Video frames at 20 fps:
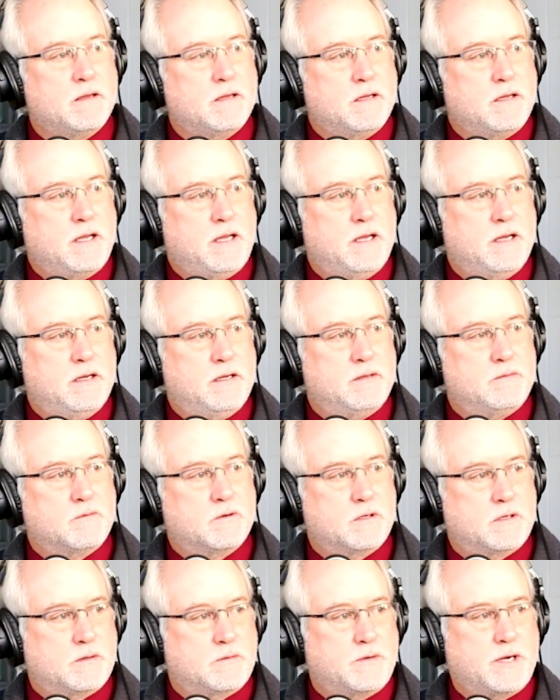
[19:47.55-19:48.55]
And
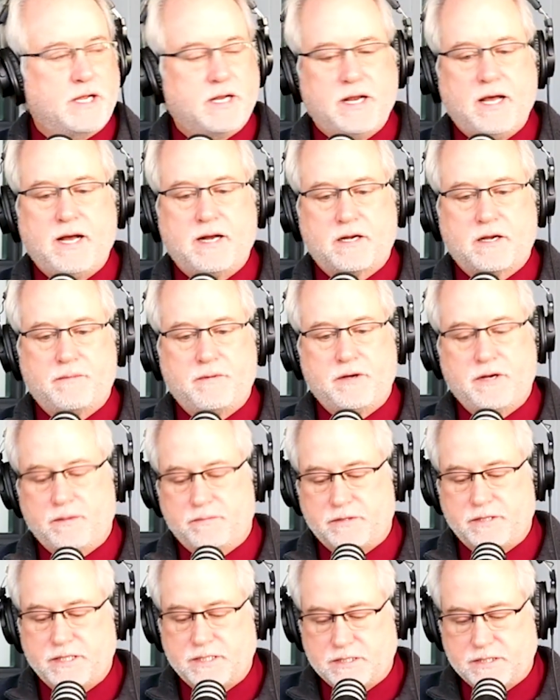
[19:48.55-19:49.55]
we're going to reenact community
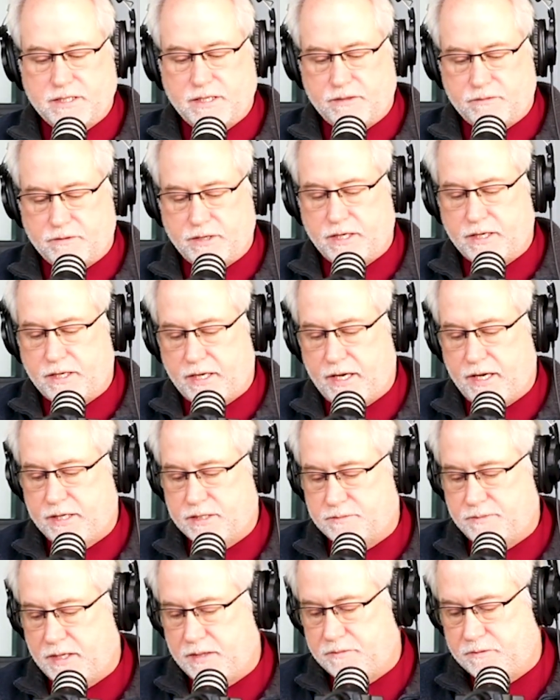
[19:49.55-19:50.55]
policing,
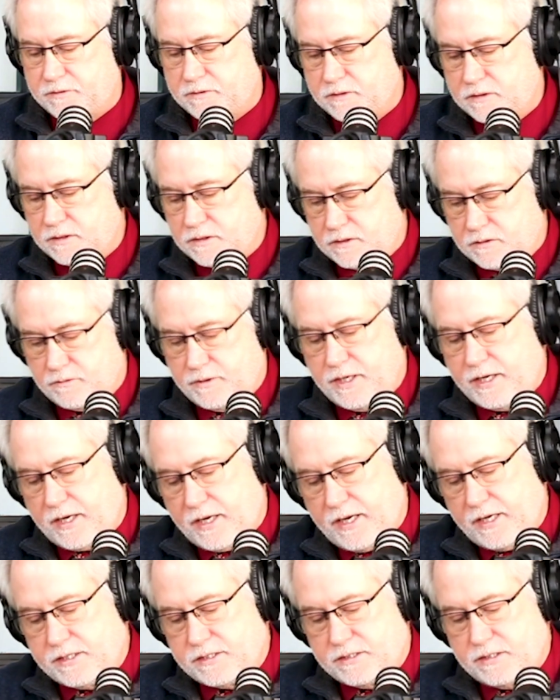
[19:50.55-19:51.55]
re-engage people,
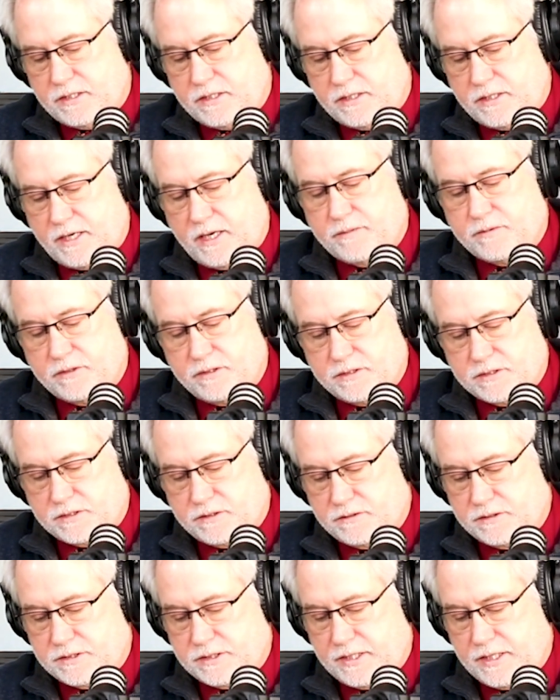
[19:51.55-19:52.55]
re-engage the neighborhood
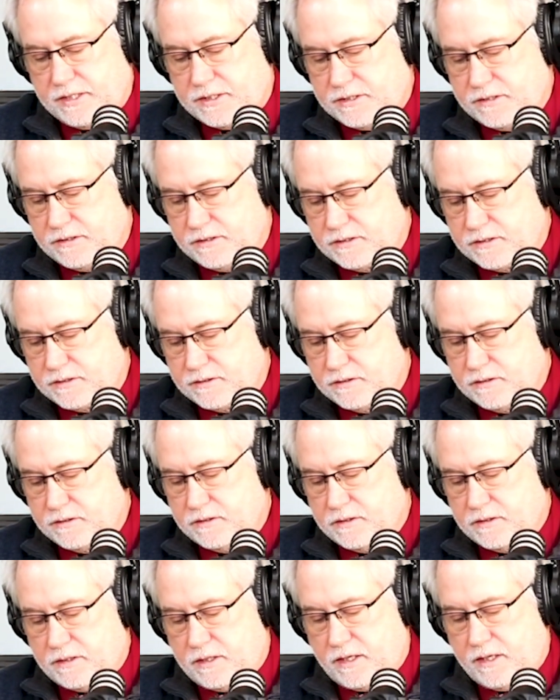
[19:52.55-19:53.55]
associations
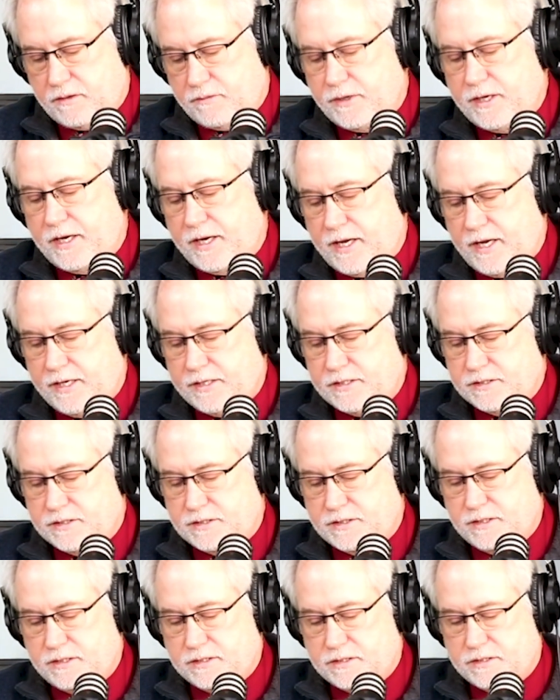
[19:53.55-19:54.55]
and re-engage the
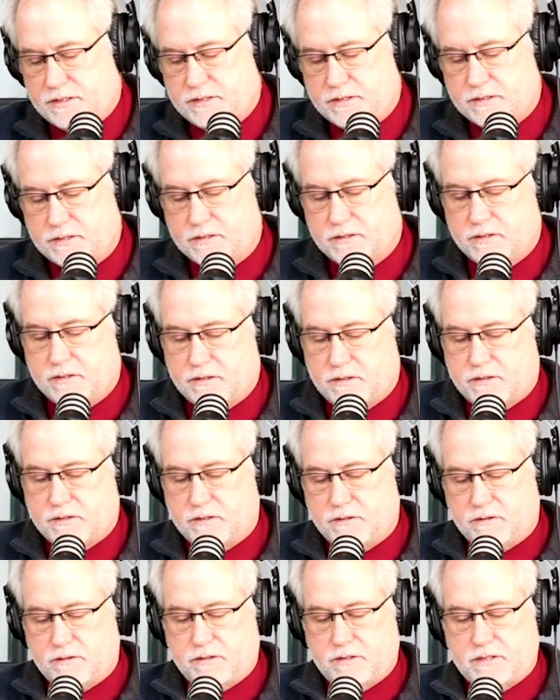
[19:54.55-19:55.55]
citizens.
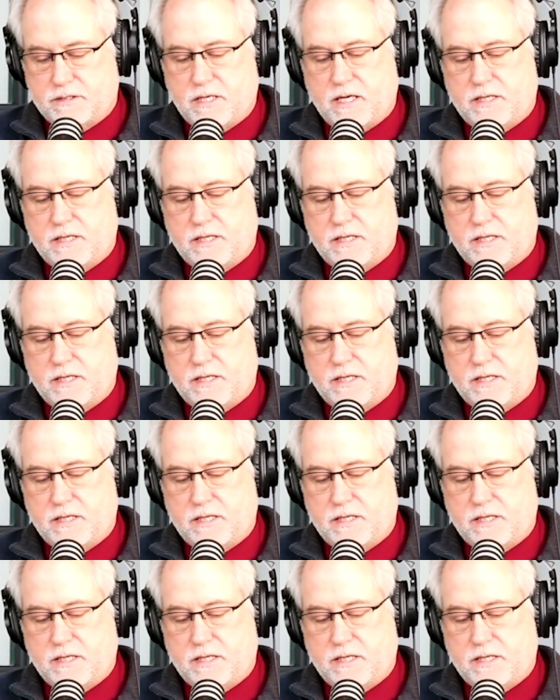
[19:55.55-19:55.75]
So it's not